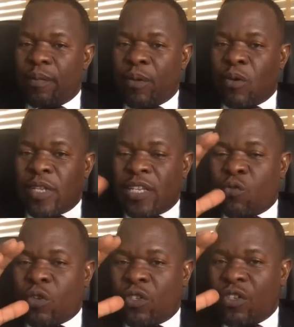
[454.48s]
because that's
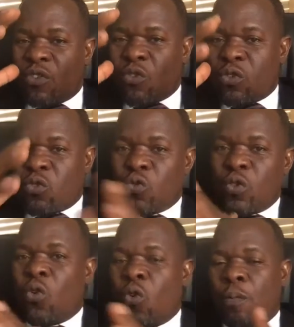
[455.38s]
what runs through
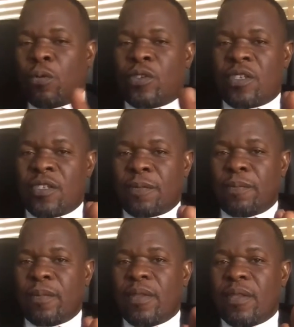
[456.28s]
the whole process.
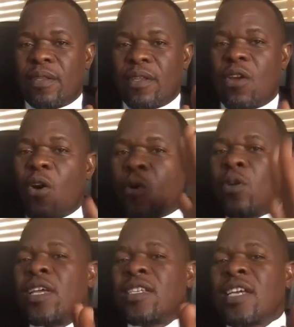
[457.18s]

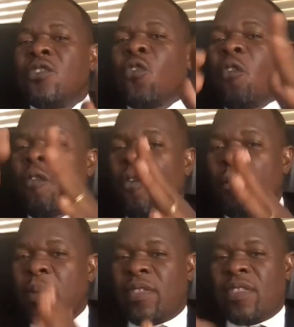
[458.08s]
Understanding of
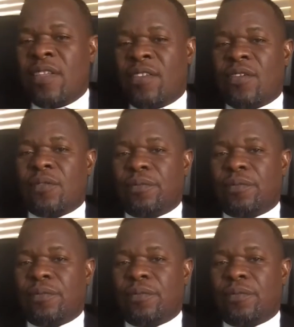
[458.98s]
unmet needs.